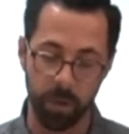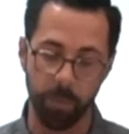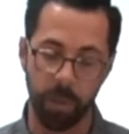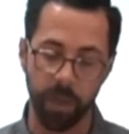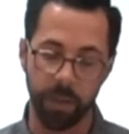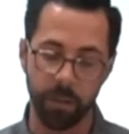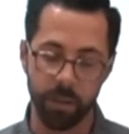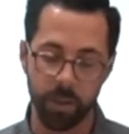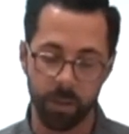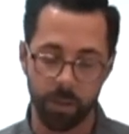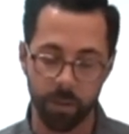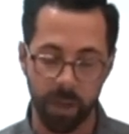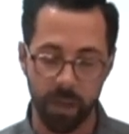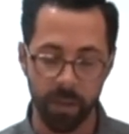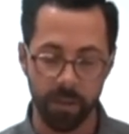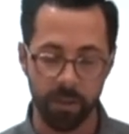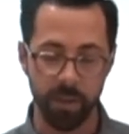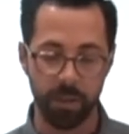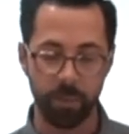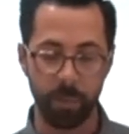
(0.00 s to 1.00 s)
My
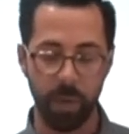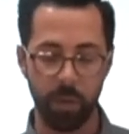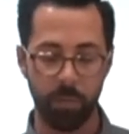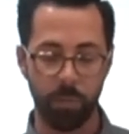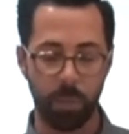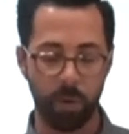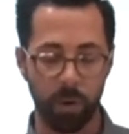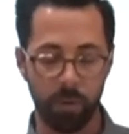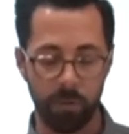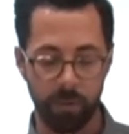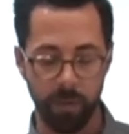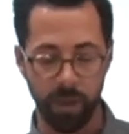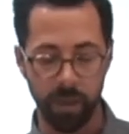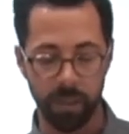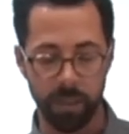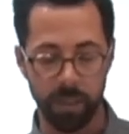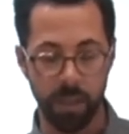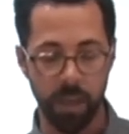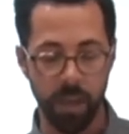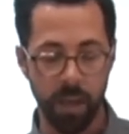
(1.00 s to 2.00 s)
strength is made
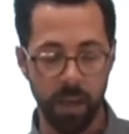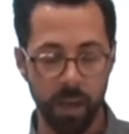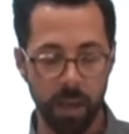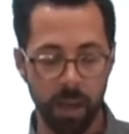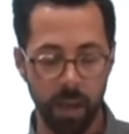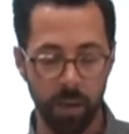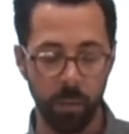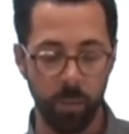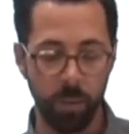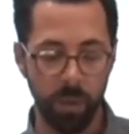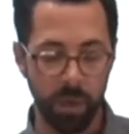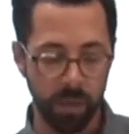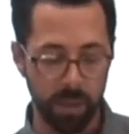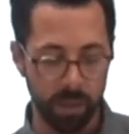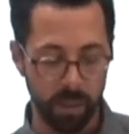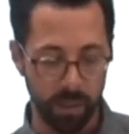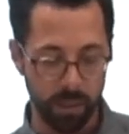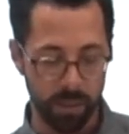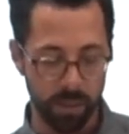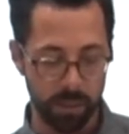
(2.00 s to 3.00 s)
perfect in
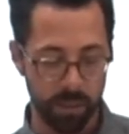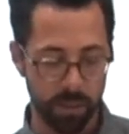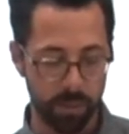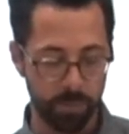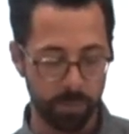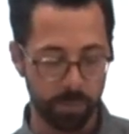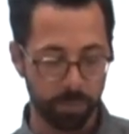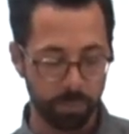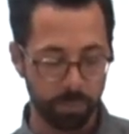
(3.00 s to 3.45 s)
weakness.